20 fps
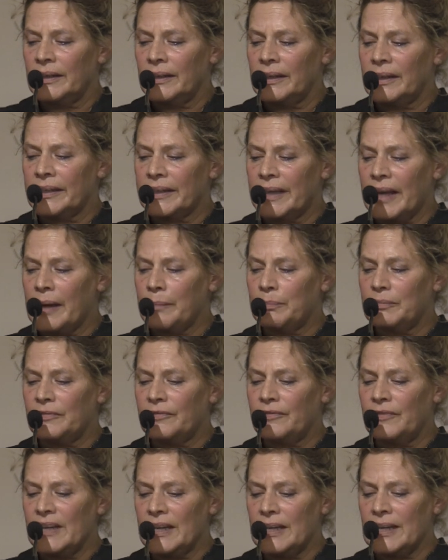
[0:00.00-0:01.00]
I kept
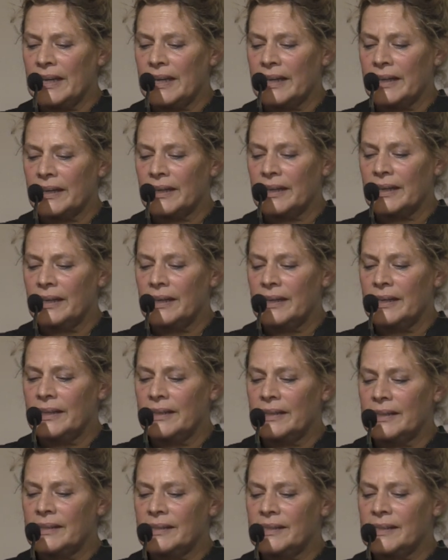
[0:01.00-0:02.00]
feeling
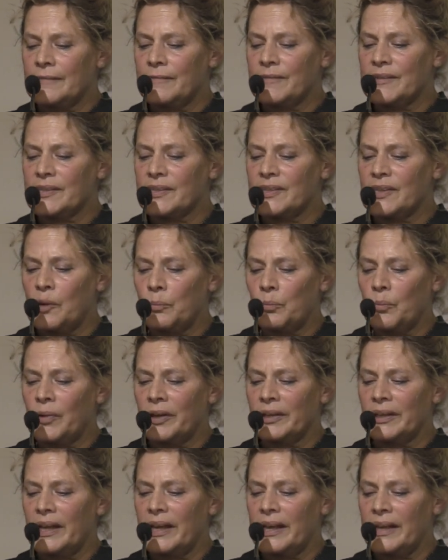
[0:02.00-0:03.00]
as if
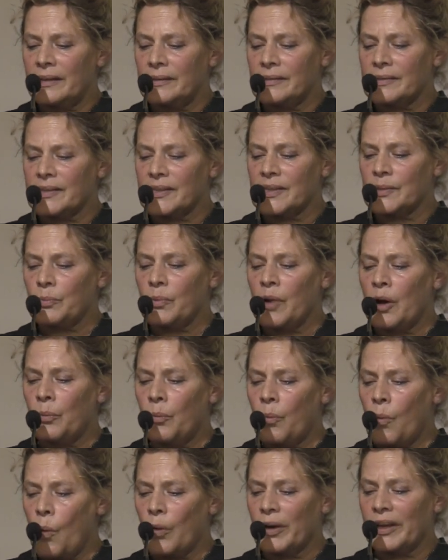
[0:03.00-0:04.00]
someone else were
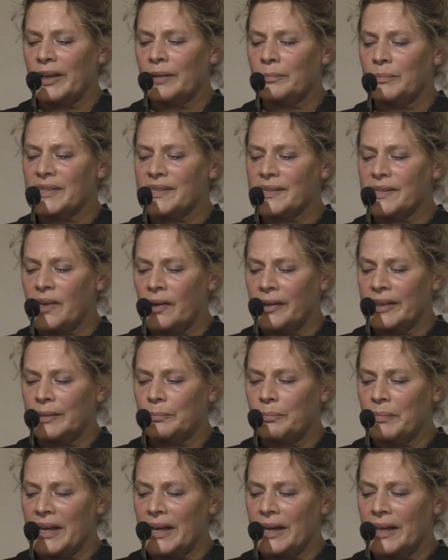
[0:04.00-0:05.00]
walking
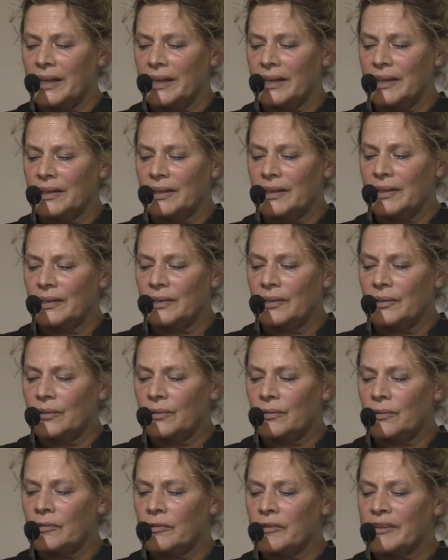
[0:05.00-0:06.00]
beside me,
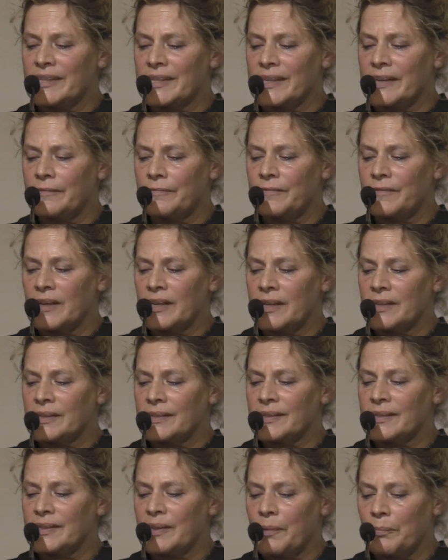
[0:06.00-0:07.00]
or as if
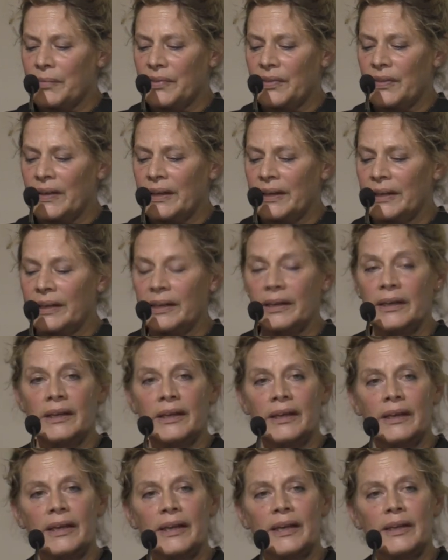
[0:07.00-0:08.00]
something
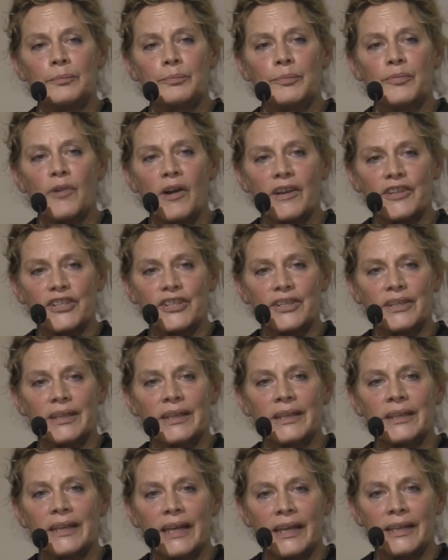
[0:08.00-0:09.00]
had brushed
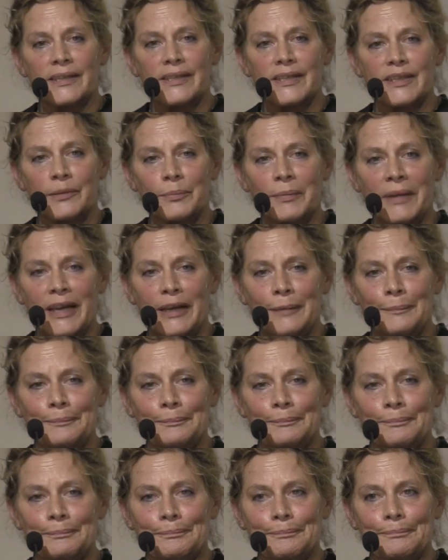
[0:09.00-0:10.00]
against me.
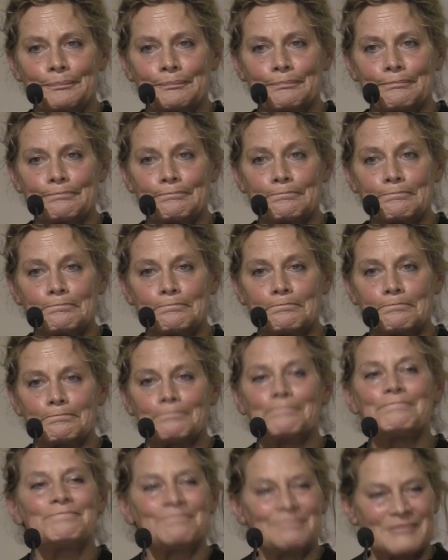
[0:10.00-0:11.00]

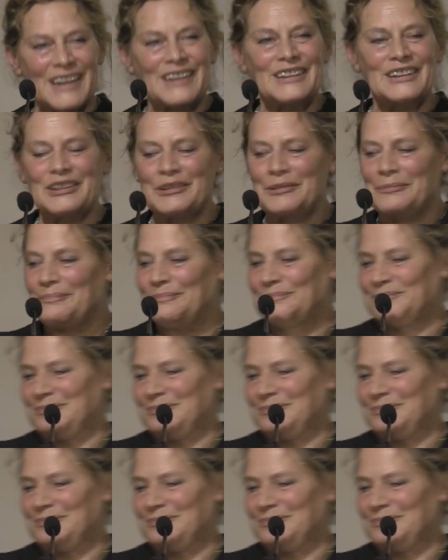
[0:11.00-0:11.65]
Thank you.